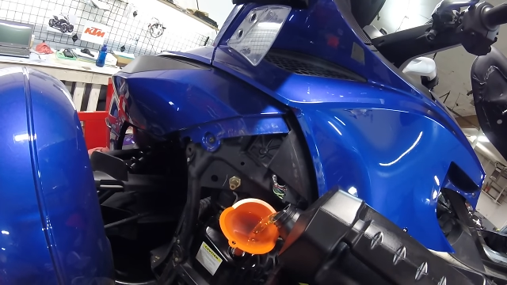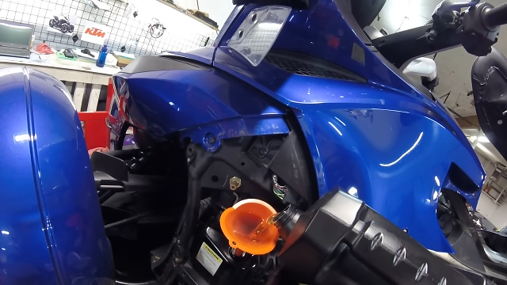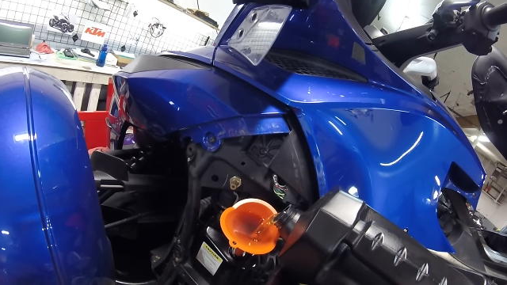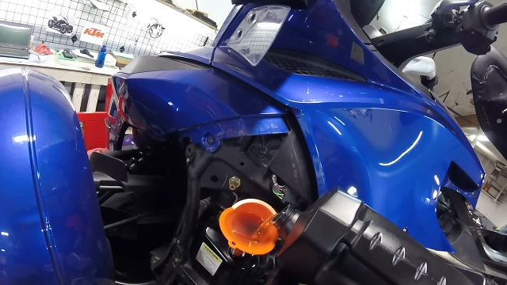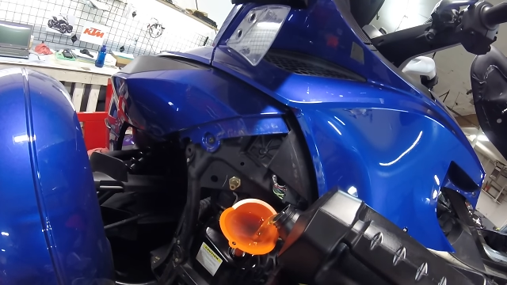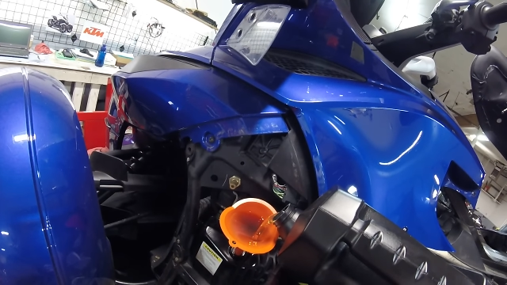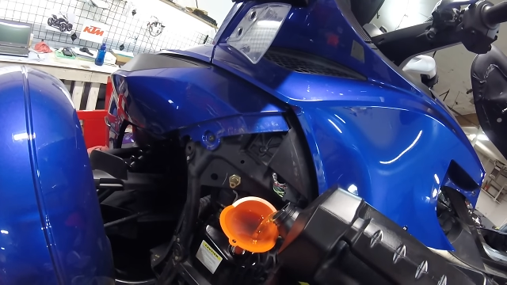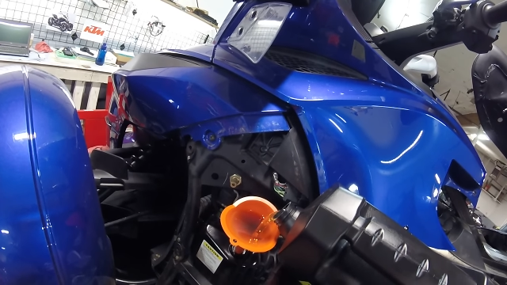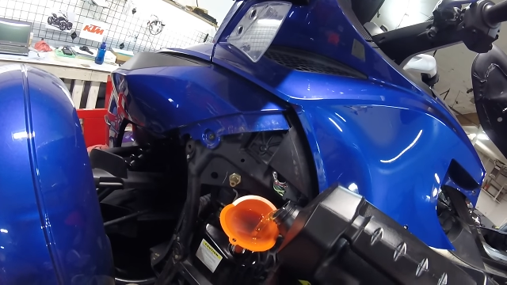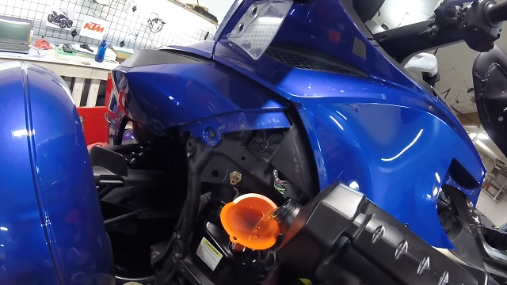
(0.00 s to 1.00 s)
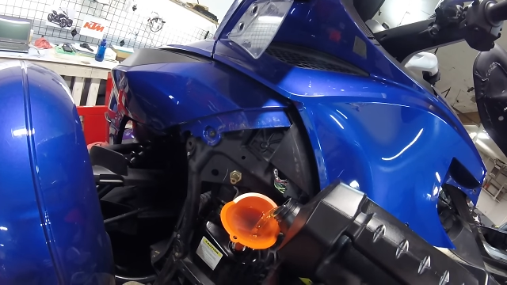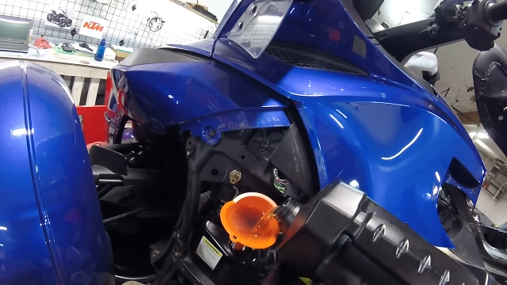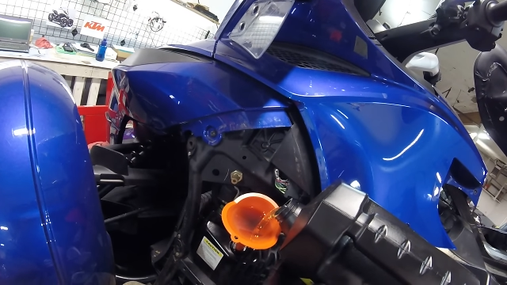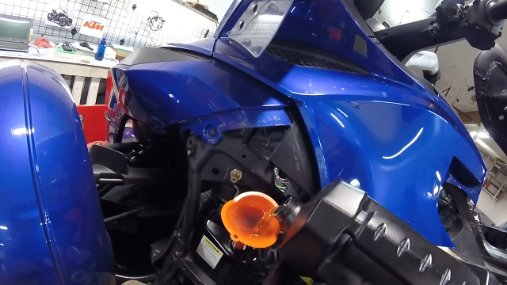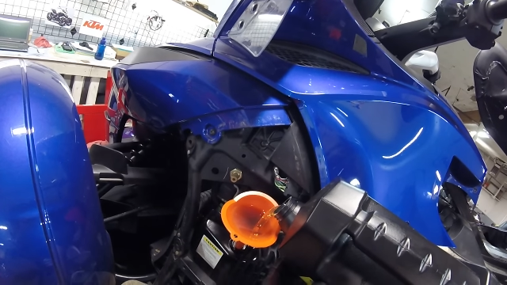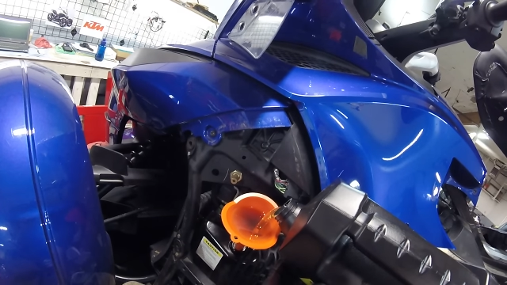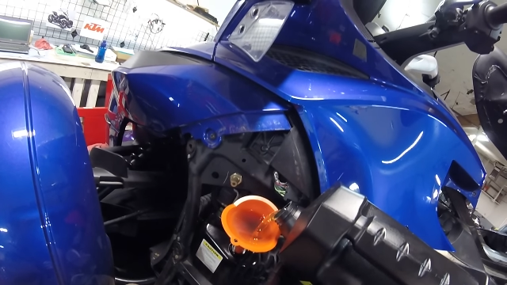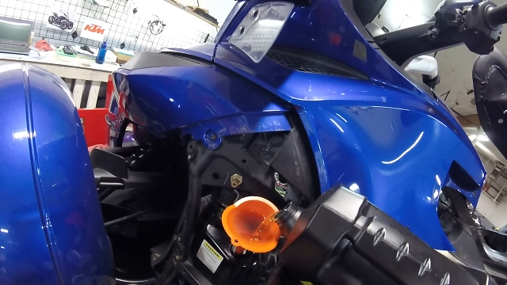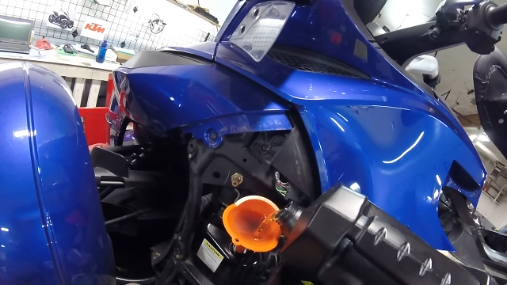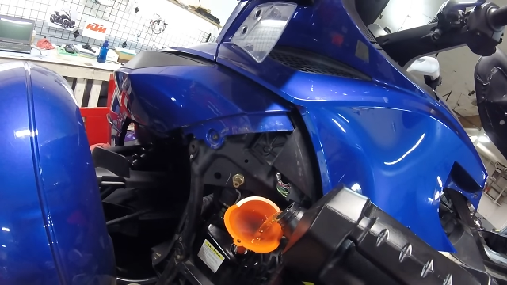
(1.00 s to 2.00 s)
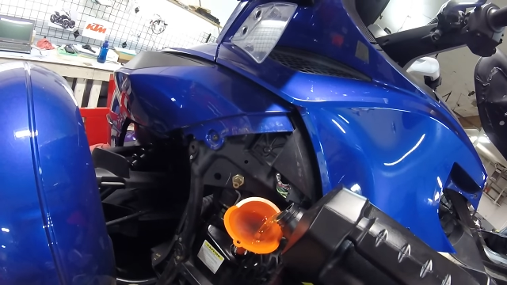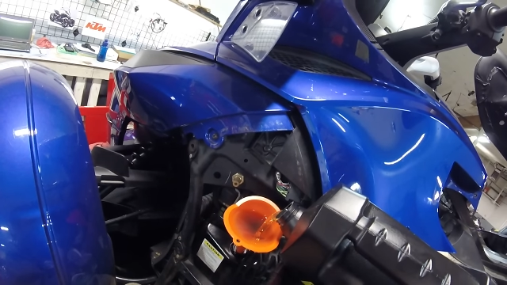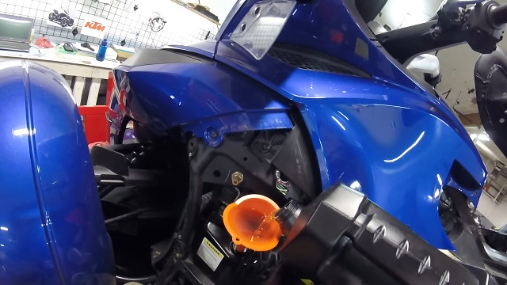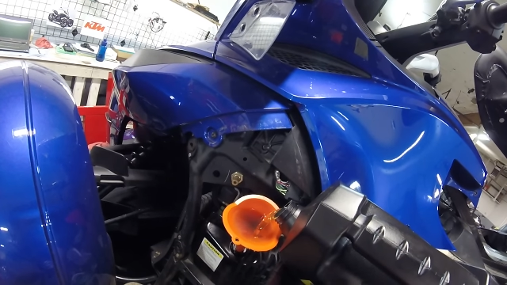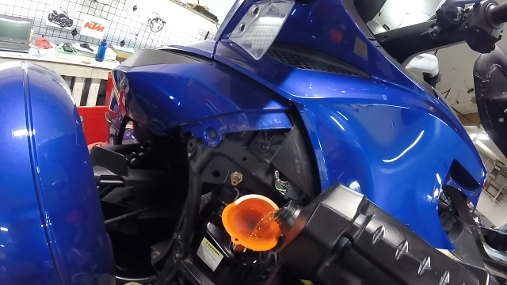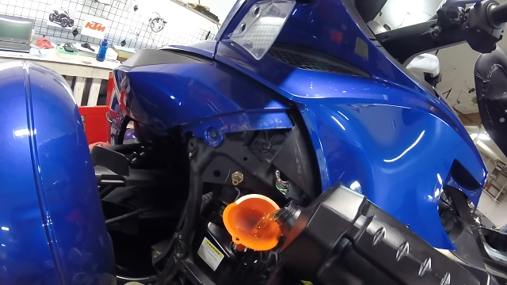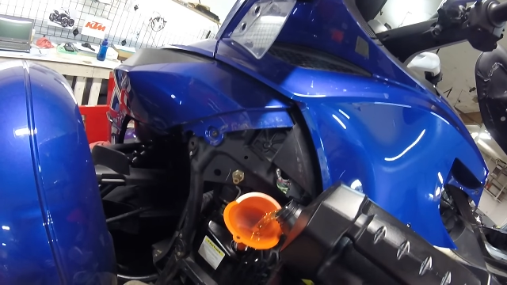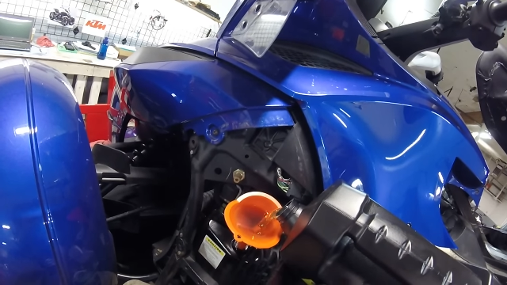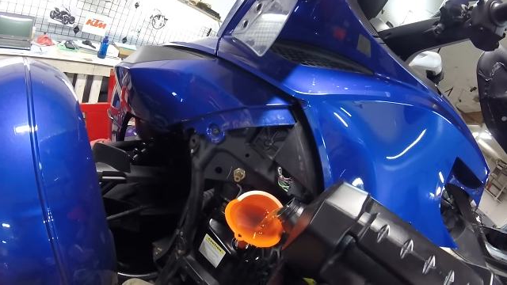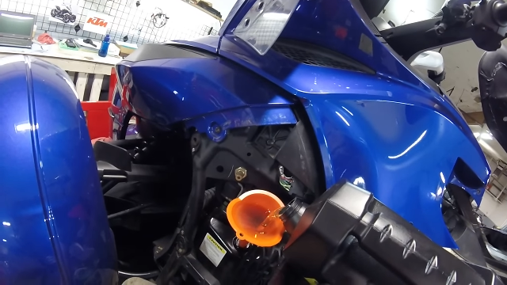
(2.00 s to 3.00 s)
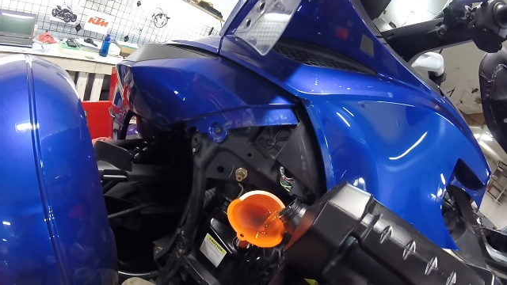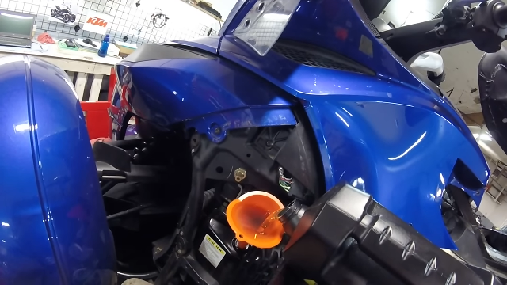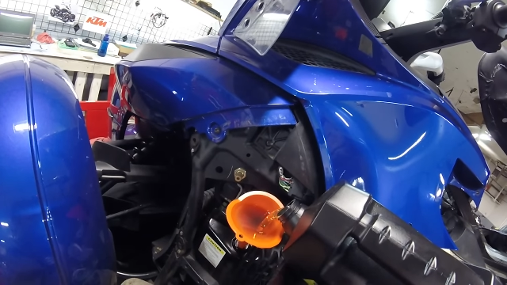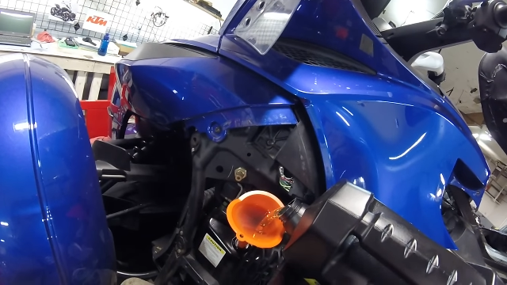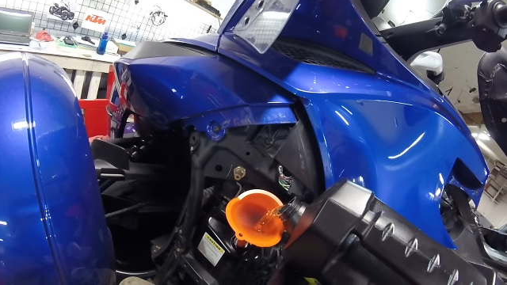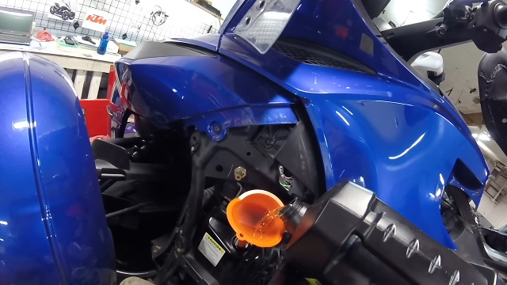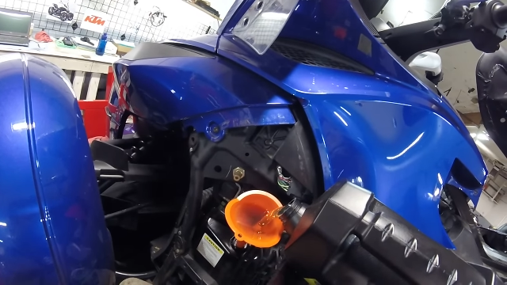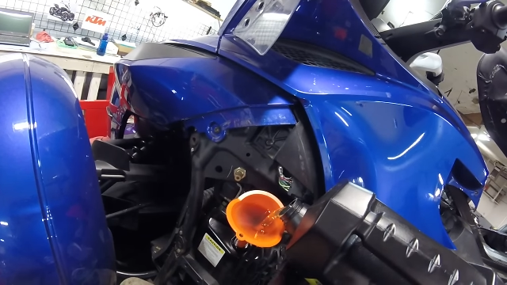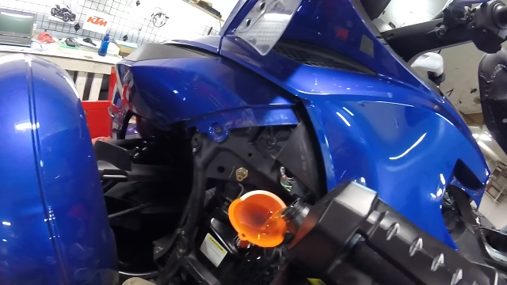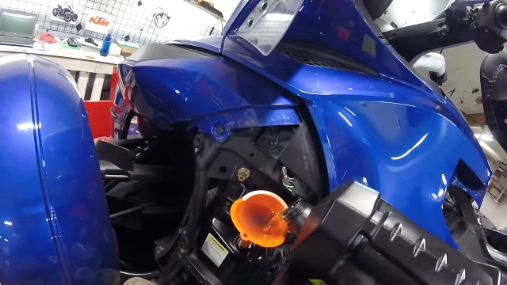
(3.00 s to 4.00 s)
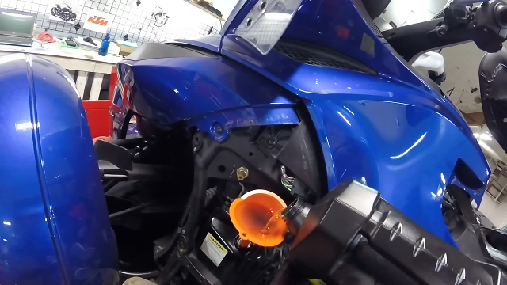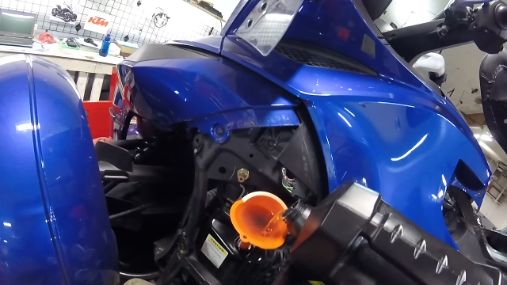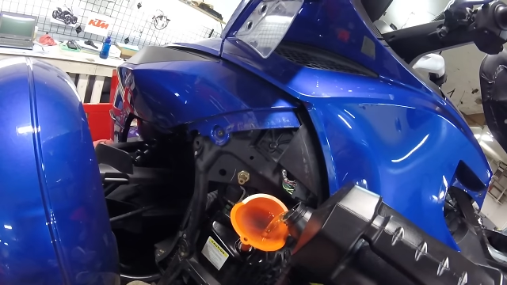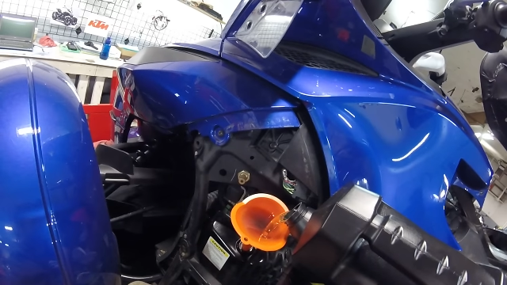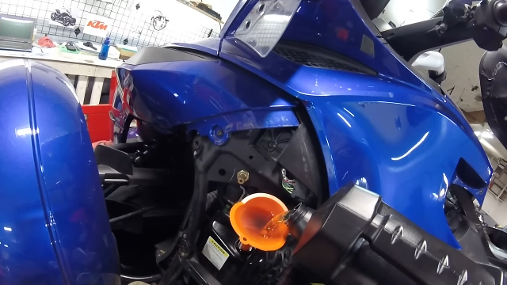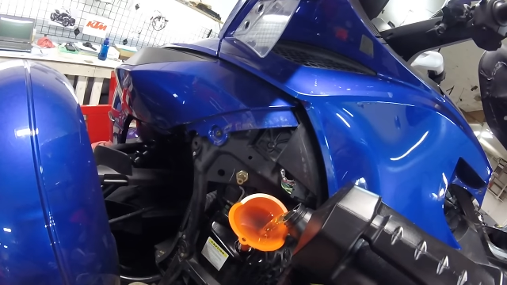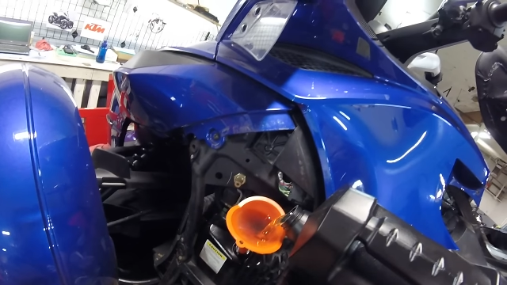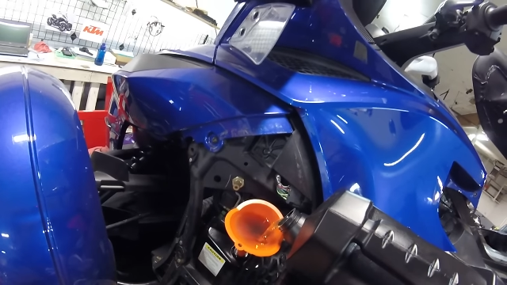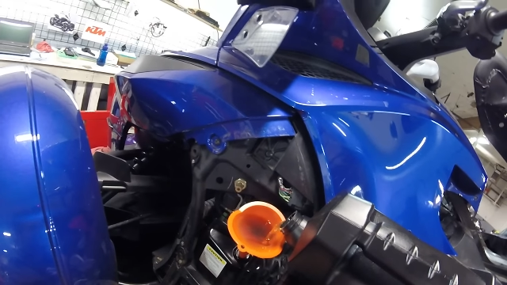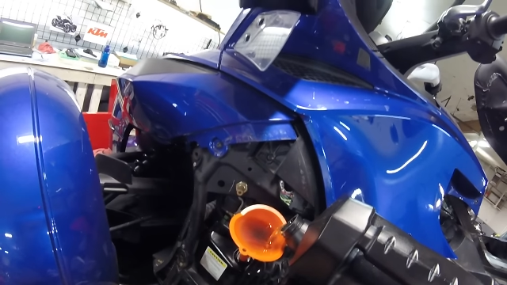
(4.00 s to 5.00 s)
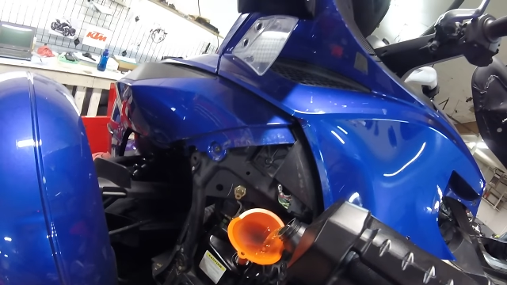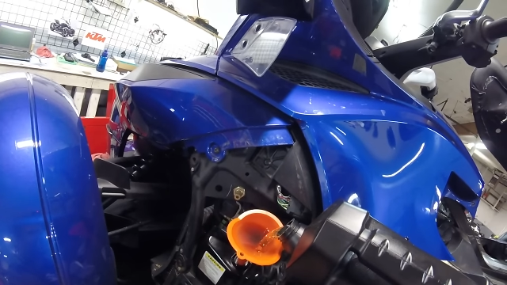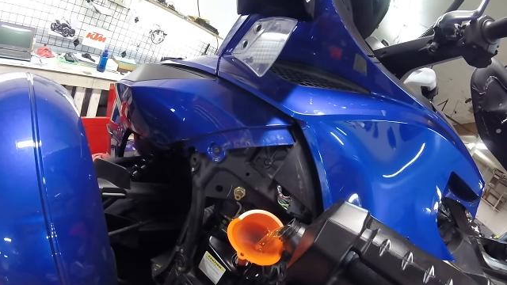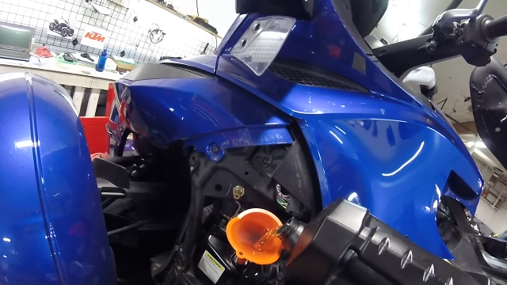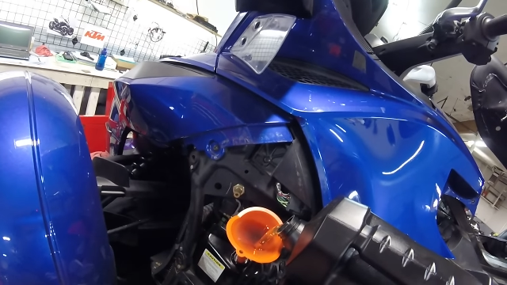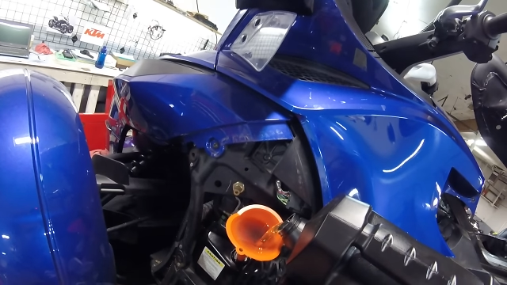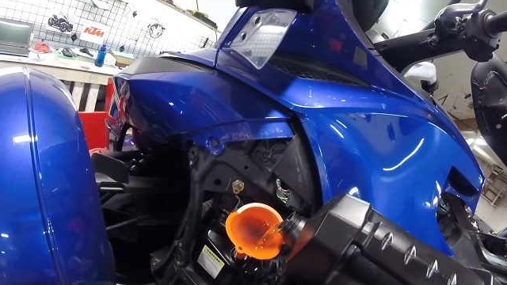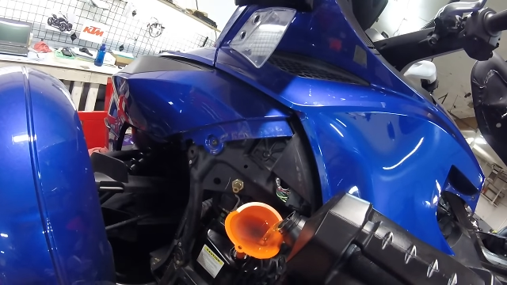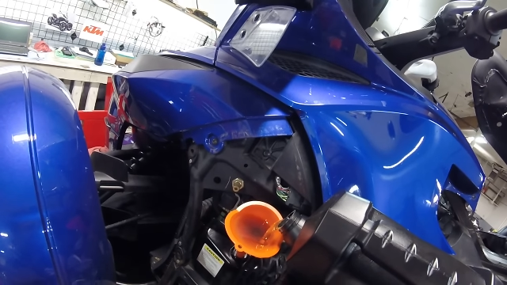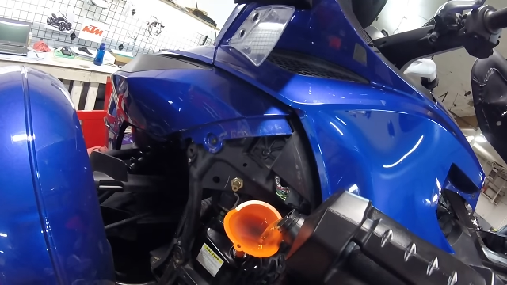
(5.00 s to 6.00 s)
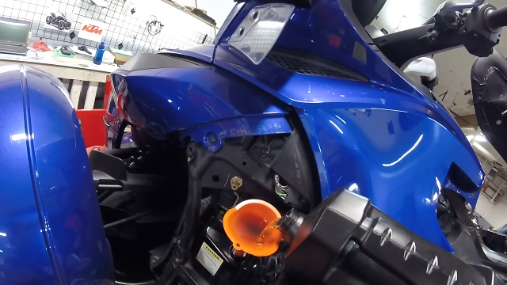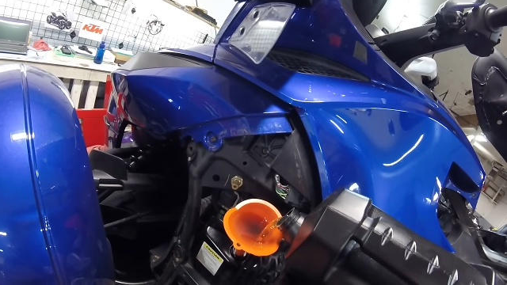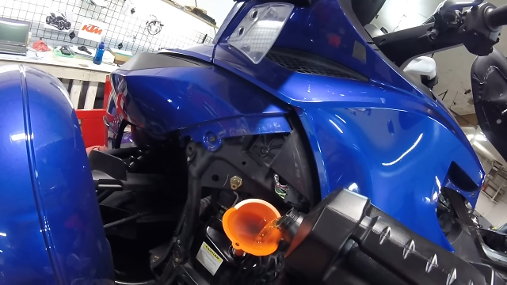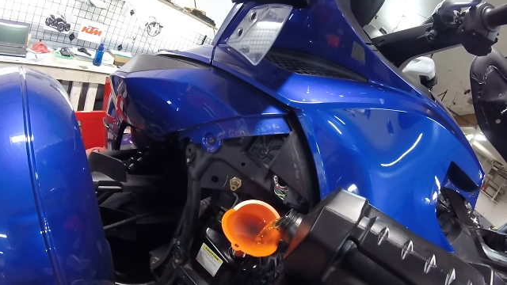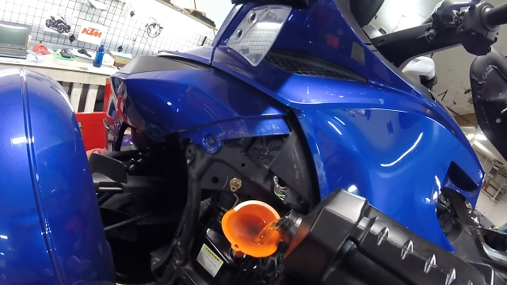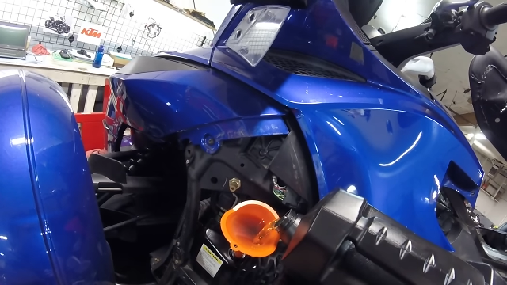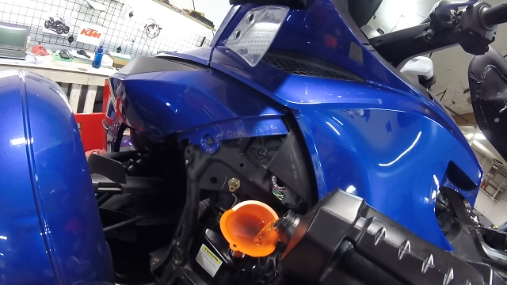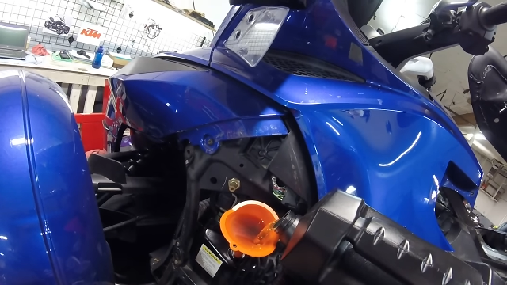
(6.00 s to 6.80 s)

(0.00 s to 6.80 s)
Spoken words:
No face is visible, so there are no lips to read.